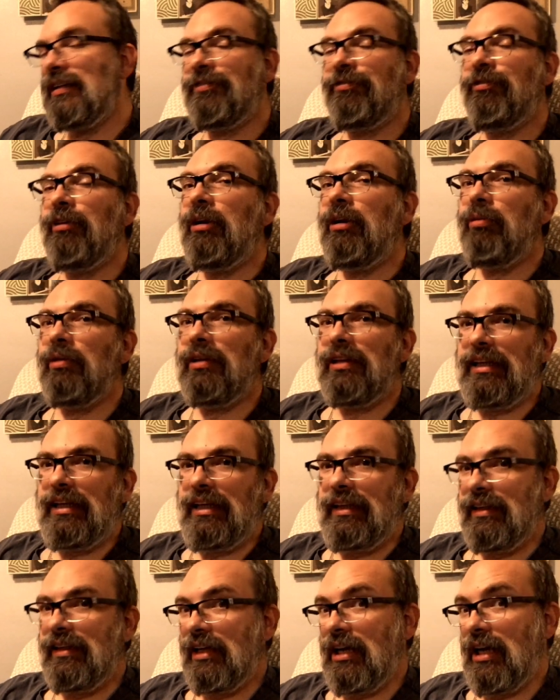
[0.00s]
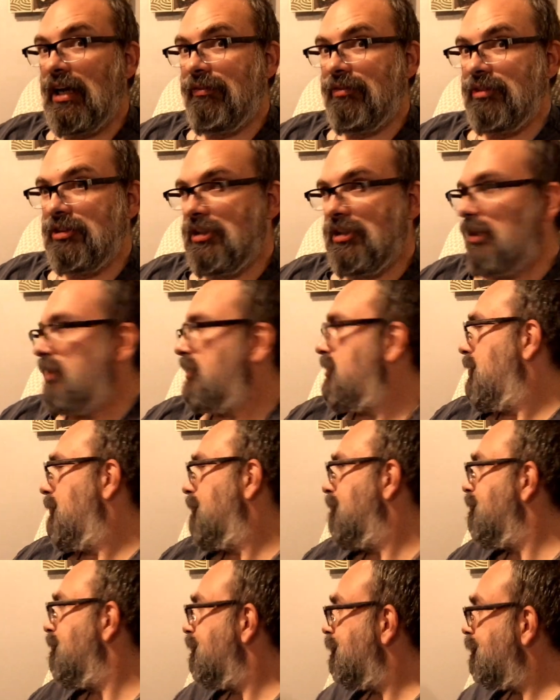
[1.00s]
frequently in the
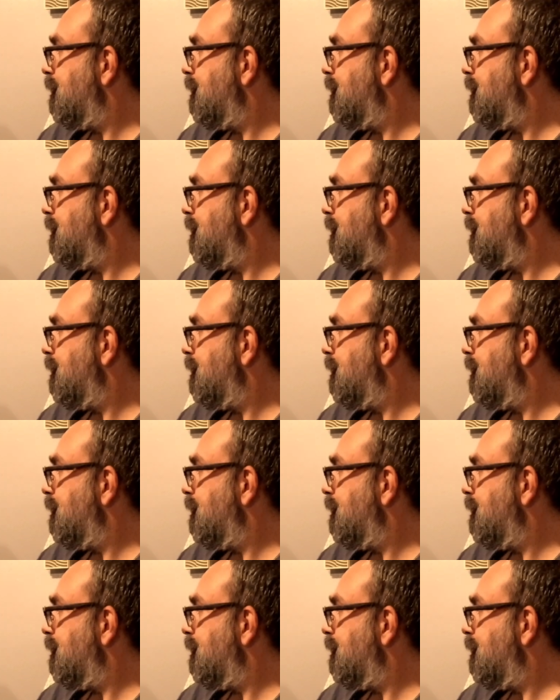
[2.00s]
conversation.